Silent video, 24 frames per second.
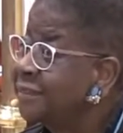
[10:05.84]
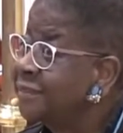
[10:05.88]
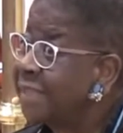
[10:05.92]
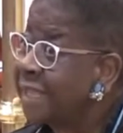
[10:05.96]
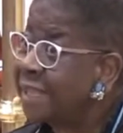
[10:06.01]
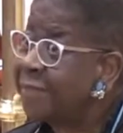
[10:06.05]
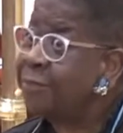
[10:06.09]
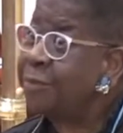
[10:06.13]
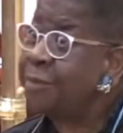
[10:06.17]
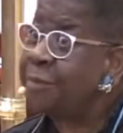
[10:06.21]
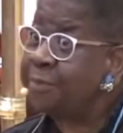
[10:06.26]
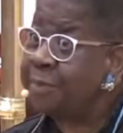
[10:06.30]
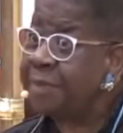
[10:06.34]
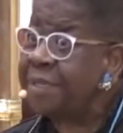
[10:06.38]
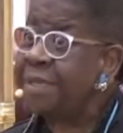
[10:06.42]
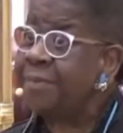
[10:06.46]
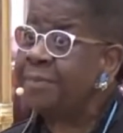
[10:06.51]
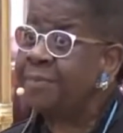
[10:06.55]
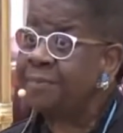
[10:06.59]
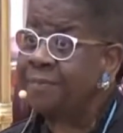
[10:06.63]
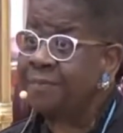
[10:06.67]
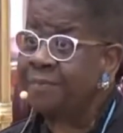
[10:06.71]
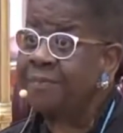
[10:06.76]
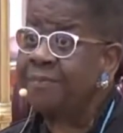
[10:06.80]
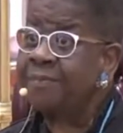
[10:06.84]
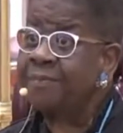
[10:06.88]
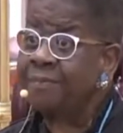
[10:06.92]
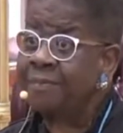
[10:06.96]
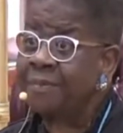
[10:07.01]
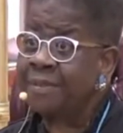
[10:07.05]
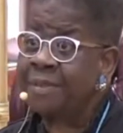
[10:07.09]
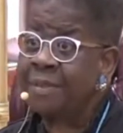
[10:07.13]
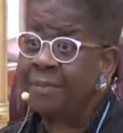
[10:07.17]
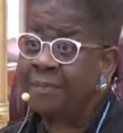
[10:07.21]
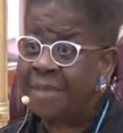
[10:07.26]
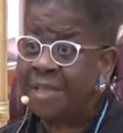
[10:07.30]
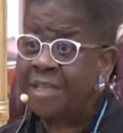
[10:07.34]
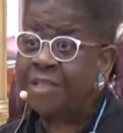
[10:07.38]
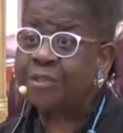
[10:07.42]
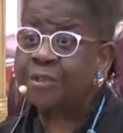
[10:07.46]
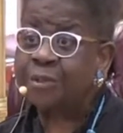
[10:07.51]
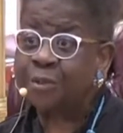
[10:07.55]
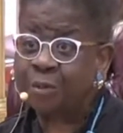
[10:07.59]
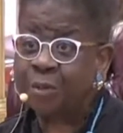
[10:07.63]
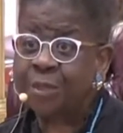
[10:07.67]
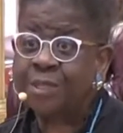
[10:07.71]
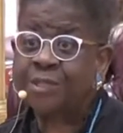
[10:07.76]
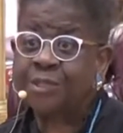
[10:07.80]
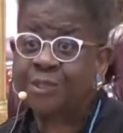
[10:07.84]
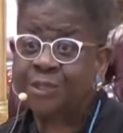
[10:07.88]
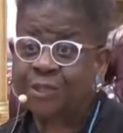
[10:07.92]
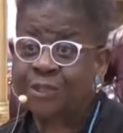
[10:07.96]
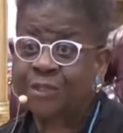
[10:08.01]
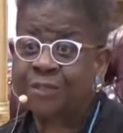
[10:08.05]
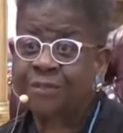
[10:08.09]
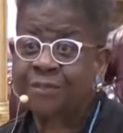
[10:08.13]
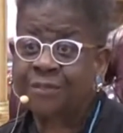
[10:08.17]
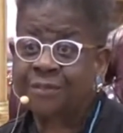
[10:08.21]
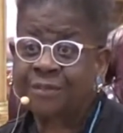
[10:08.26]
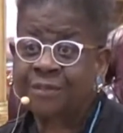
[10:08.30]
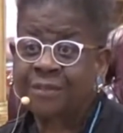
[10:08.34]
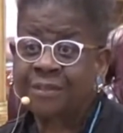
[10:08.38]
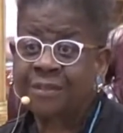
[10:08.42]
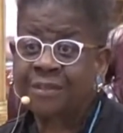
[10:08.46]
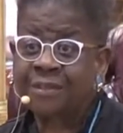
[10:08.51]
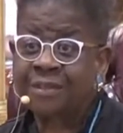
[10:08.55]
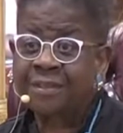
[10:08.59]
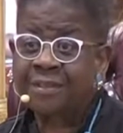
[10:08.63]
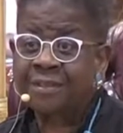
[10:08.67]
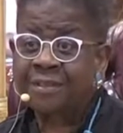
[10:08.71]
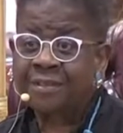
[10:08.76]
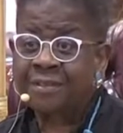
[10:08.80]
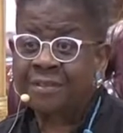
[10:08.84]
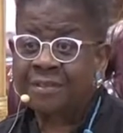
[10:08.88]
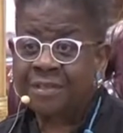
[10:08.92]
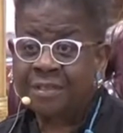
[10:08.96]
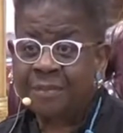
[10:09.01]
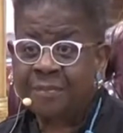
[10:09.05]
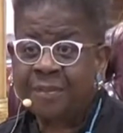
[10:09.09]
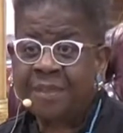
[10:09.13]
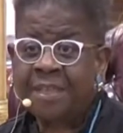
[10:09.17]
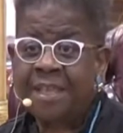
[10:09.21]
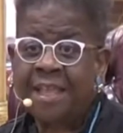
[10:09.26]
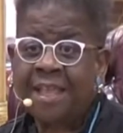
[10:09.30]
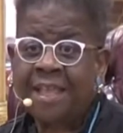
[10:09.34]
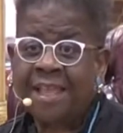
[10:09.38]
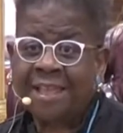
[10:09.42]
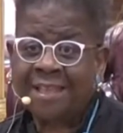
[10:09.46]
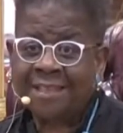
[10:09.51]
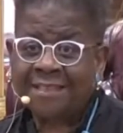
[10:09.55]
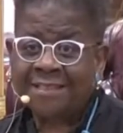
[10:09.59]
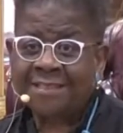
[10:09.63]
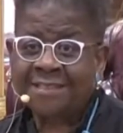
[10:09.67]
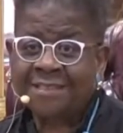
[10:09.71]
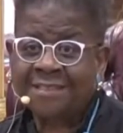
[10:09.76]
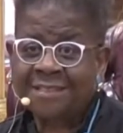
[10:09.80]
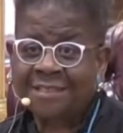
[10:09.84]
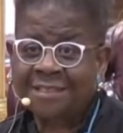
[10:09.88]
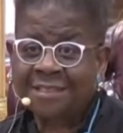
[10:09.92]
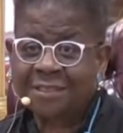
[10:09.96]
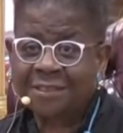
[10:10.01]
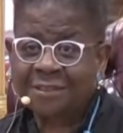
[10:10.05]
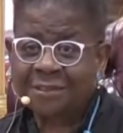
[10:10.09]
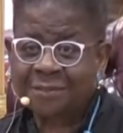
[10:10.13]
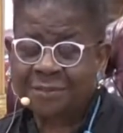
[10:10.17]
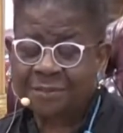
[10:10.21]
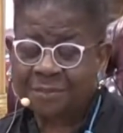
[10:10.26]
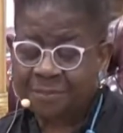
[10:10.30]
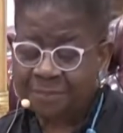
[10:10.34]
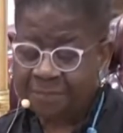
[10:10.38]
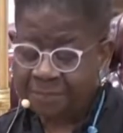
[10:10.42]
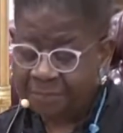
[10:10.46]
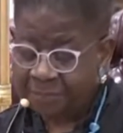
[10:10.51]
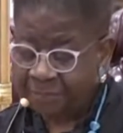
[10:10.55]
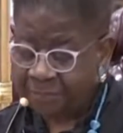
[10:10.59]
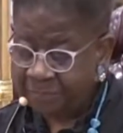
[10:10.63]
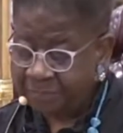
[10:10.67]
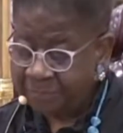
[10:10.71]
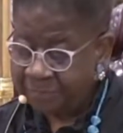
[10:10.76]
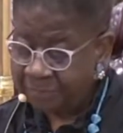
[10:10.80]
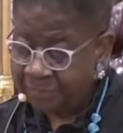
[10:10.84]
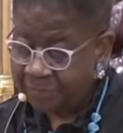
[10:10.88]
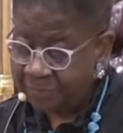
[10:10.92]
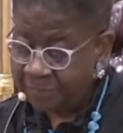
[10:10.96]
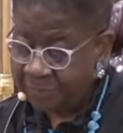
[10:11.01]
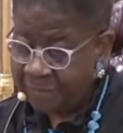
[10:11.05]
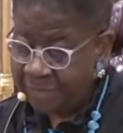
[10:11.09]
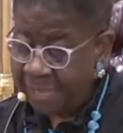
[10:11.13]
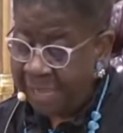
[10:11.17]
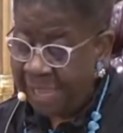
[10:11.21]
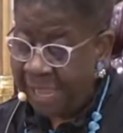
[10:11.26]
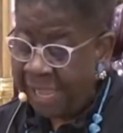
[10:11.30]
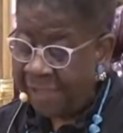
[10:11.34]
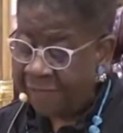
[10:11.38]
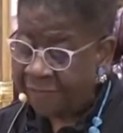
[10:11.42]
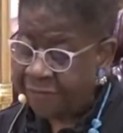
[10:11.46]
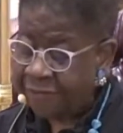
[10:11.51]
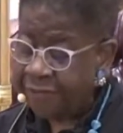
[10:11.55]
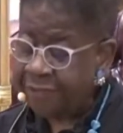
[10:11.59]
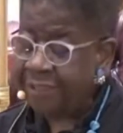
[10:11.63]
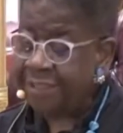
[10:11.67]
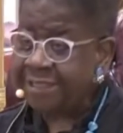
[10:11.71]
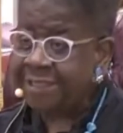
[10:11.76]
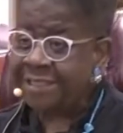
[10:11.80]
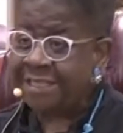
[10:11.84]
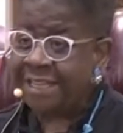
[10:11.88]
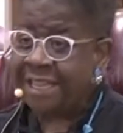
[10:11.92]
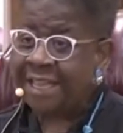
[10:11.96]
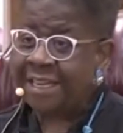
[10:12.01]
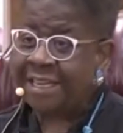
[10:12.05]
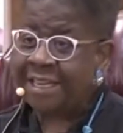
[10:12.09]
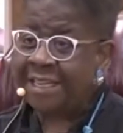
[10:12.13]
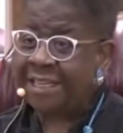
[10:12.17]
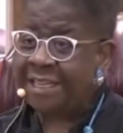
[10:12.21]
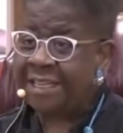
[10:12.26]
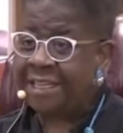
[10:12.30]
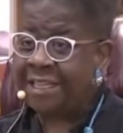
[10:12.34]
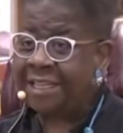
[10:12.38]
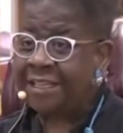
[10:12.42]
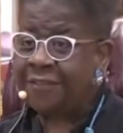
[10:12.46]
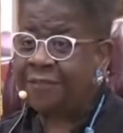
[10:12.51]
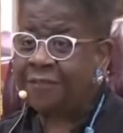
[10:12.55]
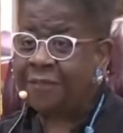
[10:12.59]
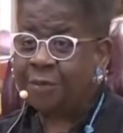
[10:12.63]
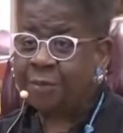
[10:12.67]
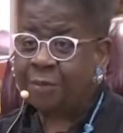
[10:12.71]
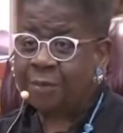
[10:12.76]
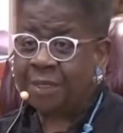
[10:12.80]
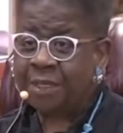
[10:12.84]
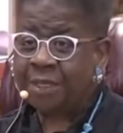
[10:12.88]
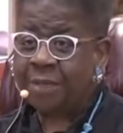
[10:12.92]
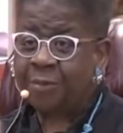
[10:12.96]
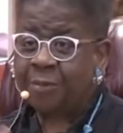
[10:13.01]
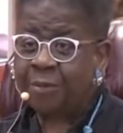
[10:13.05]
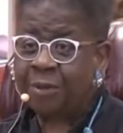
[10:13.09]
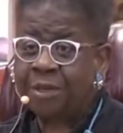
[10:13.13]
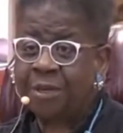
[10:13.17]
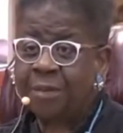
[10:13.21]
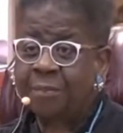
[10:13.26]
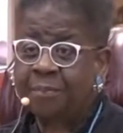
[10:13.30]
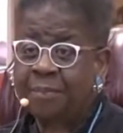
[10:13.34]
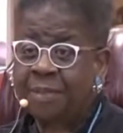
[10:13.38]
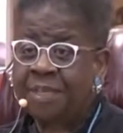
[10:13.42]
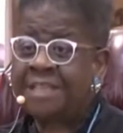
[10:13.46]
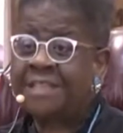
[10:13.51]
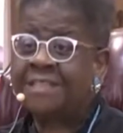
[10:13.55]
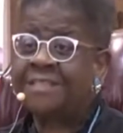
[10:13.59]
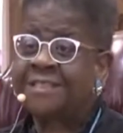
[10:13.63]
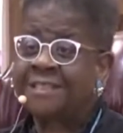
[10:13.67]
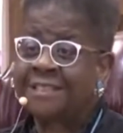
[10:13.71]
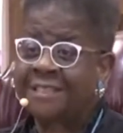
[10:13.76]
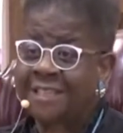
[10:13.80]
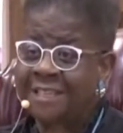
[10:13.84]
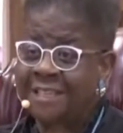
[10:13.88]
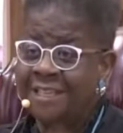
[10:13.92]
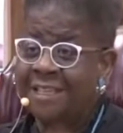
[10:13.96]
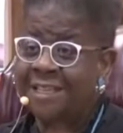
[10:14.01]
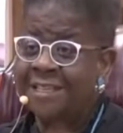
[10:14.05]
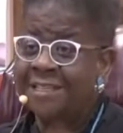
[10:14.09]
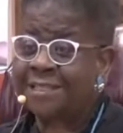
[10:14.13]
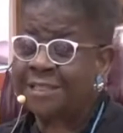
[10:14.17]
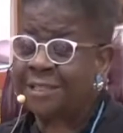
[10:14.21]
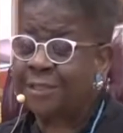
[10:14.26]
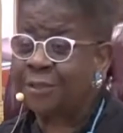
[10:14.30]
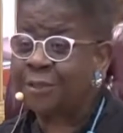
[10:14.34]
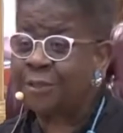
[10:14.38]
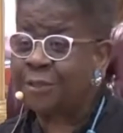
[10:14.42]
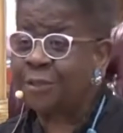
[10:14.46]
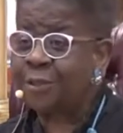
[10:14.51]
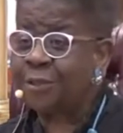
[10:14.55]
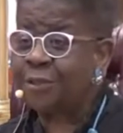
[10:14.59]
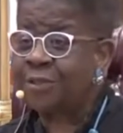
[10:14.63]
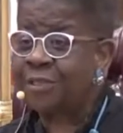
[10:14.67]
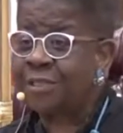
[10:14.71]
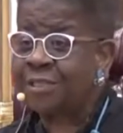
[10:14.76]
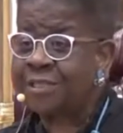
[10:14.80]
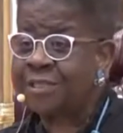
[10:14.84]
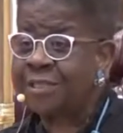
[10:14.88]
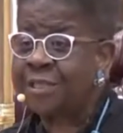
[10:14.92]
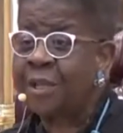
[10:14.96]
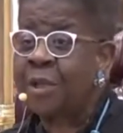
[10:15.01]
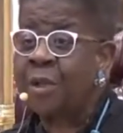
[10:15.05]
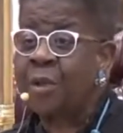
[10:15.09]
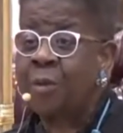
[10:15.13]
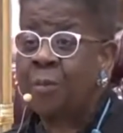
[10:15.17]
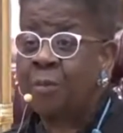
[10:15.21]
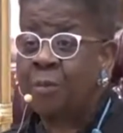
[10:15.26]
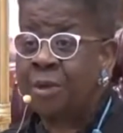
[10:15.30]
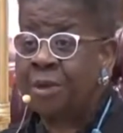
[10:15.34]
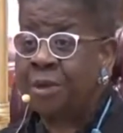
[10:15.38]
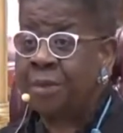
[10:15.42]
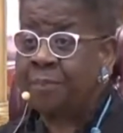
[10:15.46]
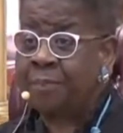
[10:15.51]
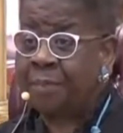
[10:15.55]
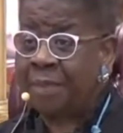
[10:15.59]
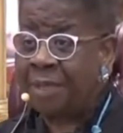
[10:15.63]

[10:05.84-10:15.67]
That would be the major question to be asked. After deciding if you really want to be Zacchaeus, or do you just want to